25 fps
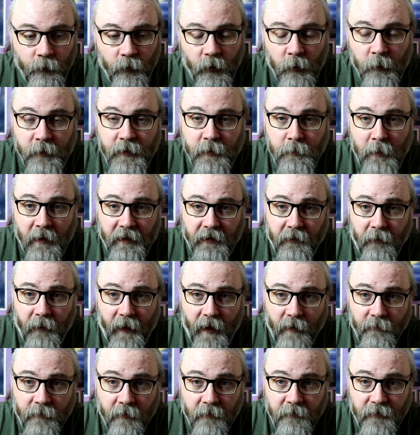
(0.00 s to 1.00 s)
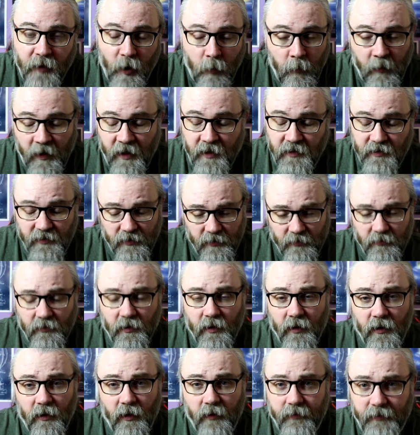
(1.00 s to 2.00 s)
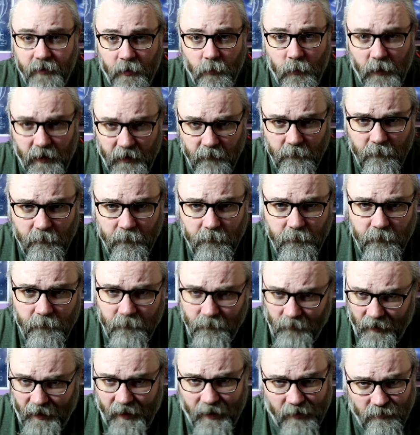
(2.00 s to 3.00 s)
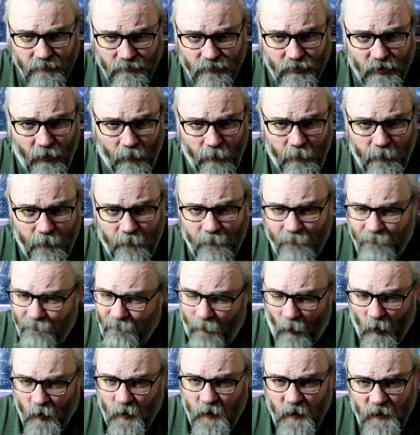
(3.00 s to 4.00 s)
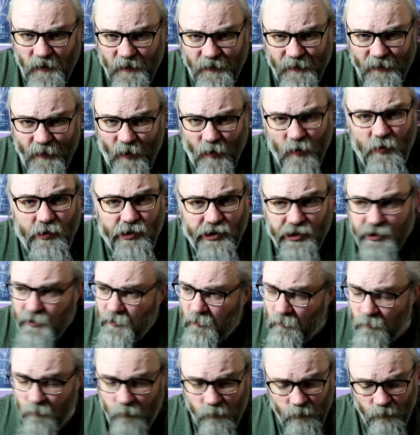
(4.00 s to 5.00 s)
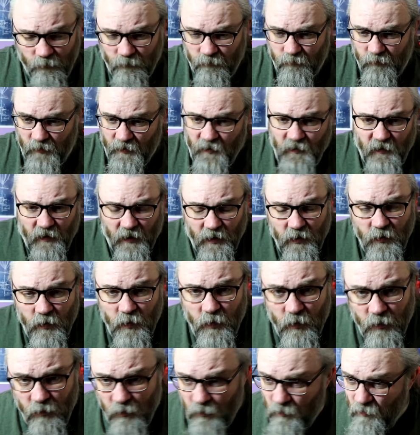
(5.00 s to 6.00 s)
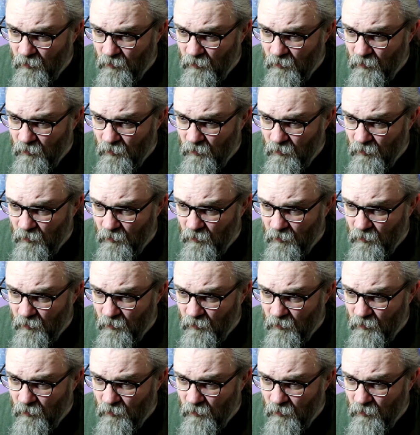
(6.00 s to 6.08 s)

we debated that for a few minutes and concluded we hadn't got the foggiest notion. Well, no.